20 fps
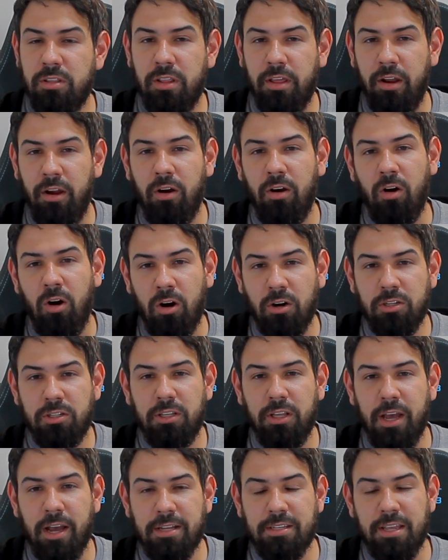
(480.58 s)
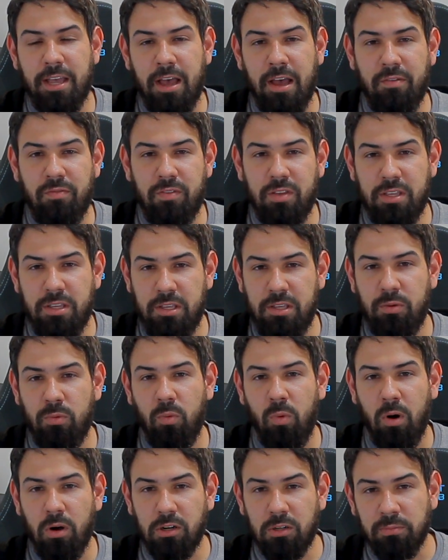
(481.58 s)
their RTX FE
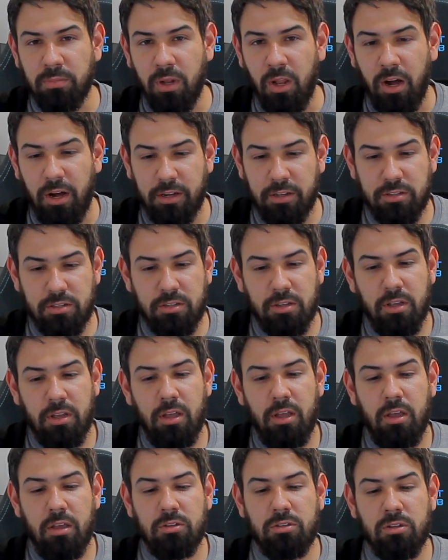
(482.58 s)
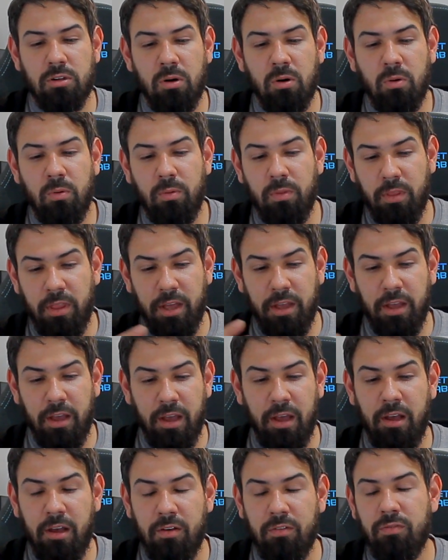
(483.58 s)
water blocks. So they
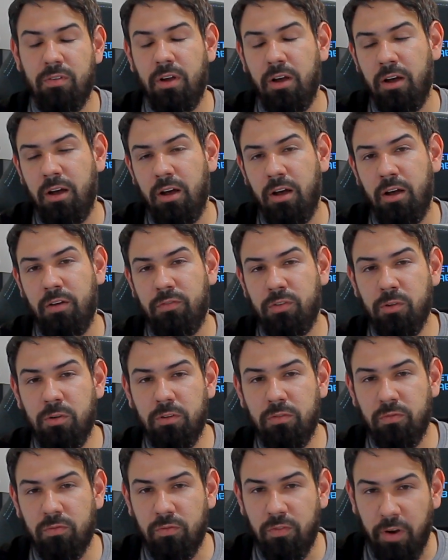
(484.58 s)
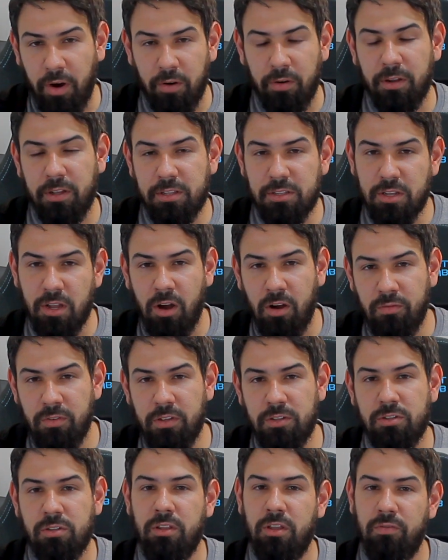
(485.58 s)
have a few different variants of
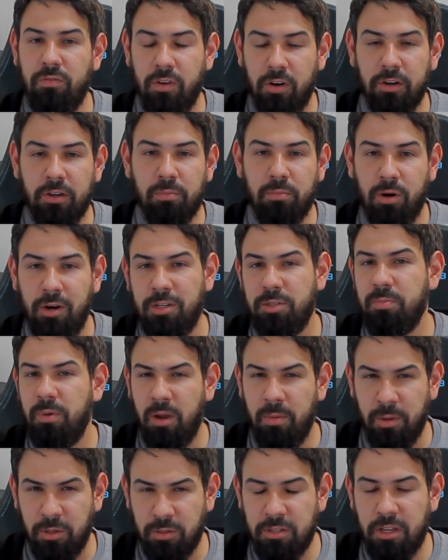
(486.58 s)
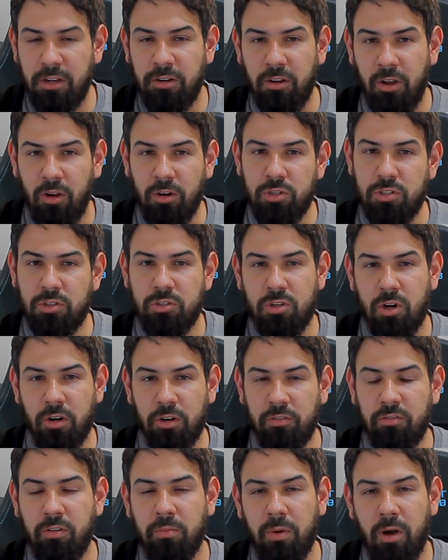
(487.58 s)
it, so they vary in price by about $10,
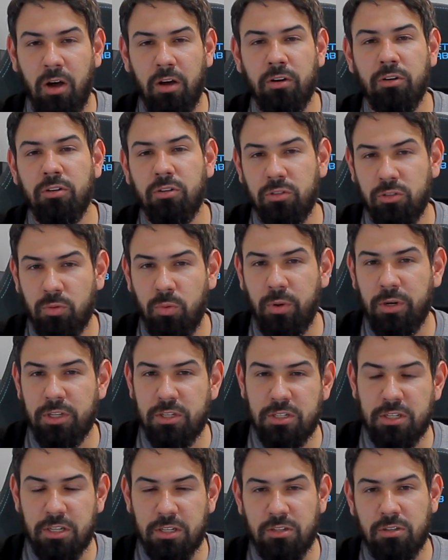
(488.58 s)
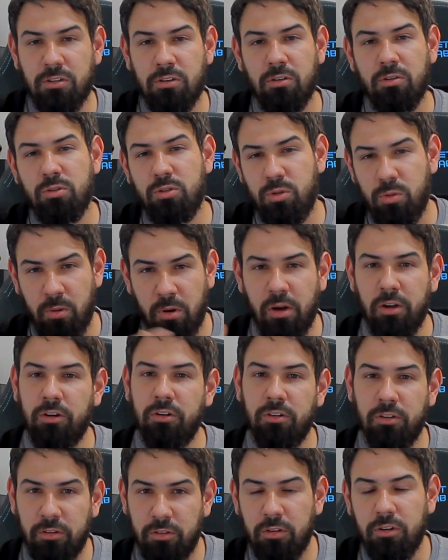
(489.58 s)
starting from 126 euros to
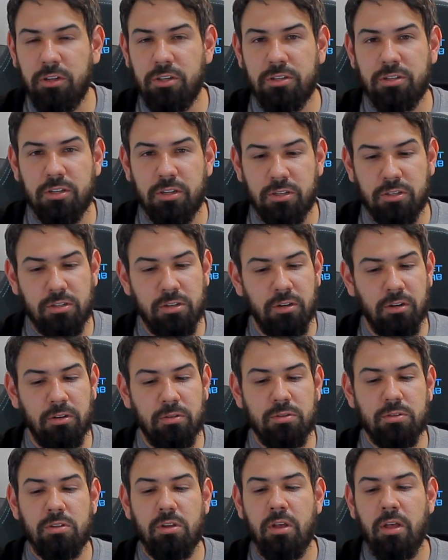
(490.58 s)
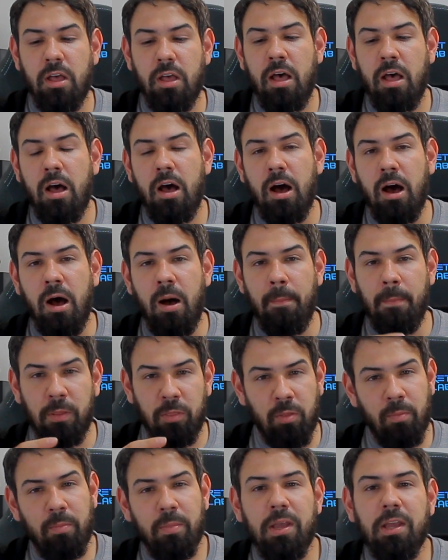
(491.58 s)
136 euros.
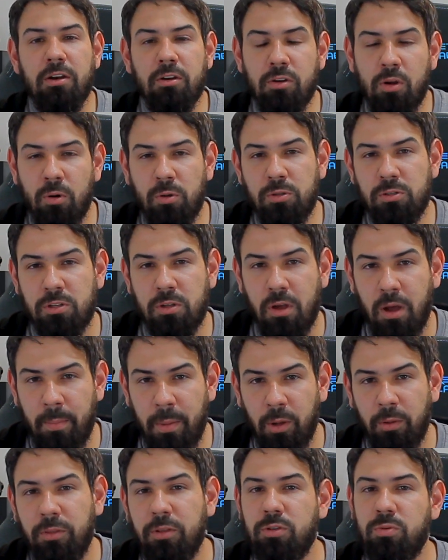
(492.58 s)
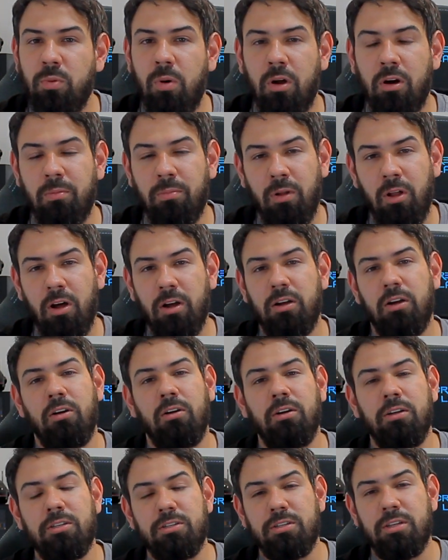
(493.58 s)
But the main notes about this water block
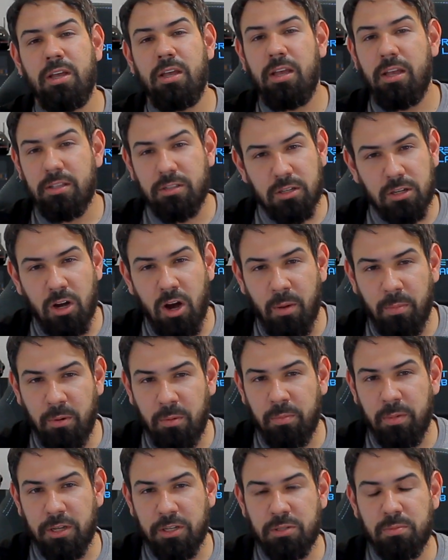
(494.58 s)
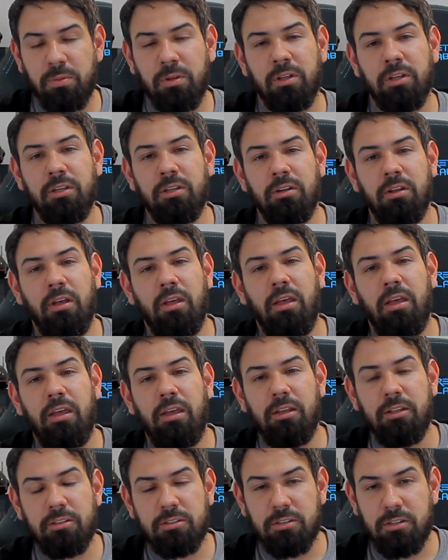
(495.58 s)
is it's a copper base plate,
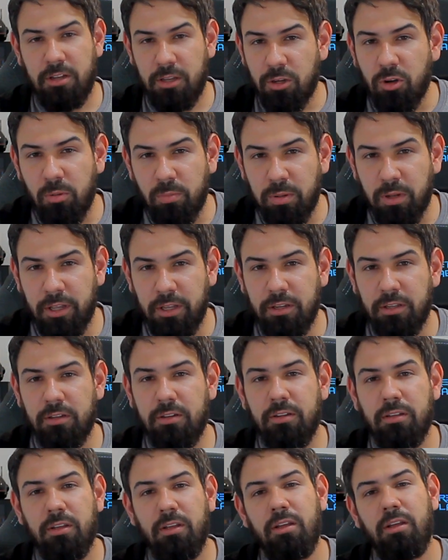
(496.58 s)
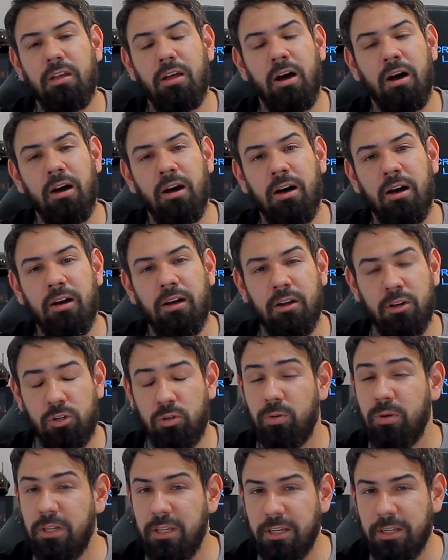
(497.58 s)
it's nickel plated,
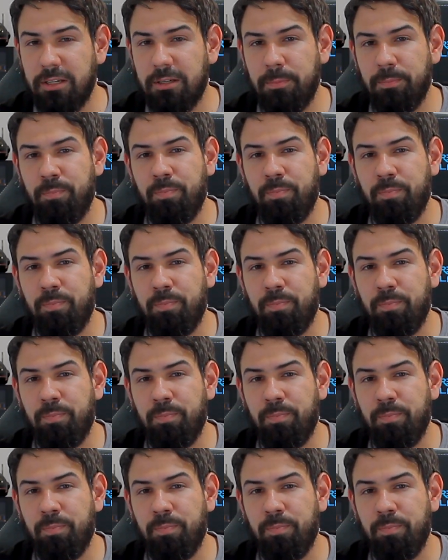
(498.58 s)
acrylic,